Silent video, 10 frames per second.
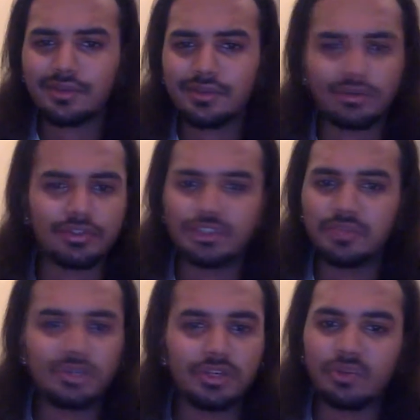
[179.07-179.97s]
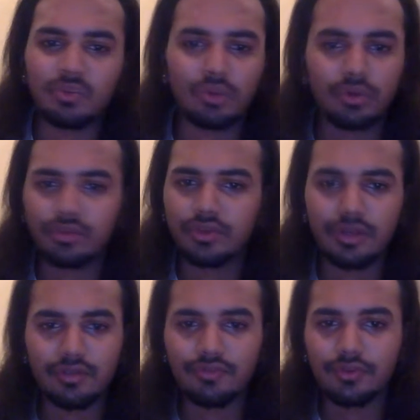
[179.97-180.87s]
or Jimmy Eat World
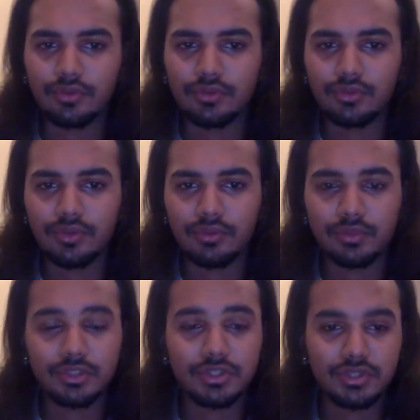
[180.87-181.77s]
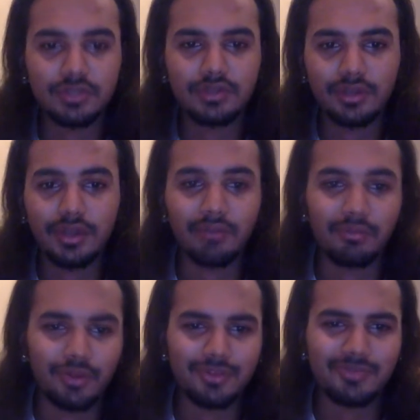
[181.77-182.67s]
kind of feel to it, which, again,
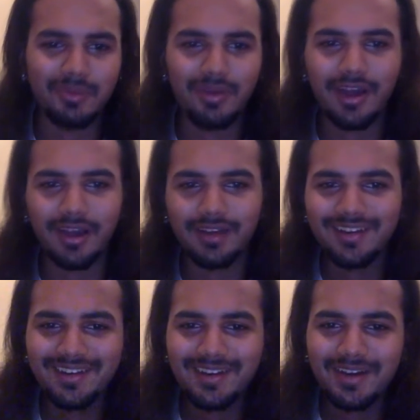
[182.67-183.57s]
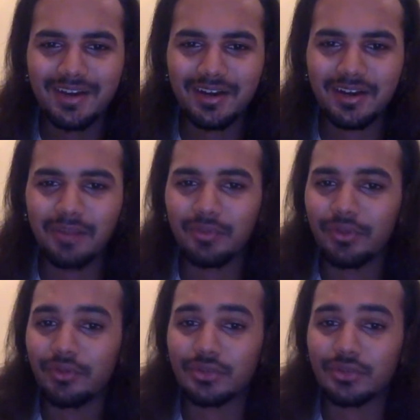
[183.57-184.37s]
brings me back. A couple other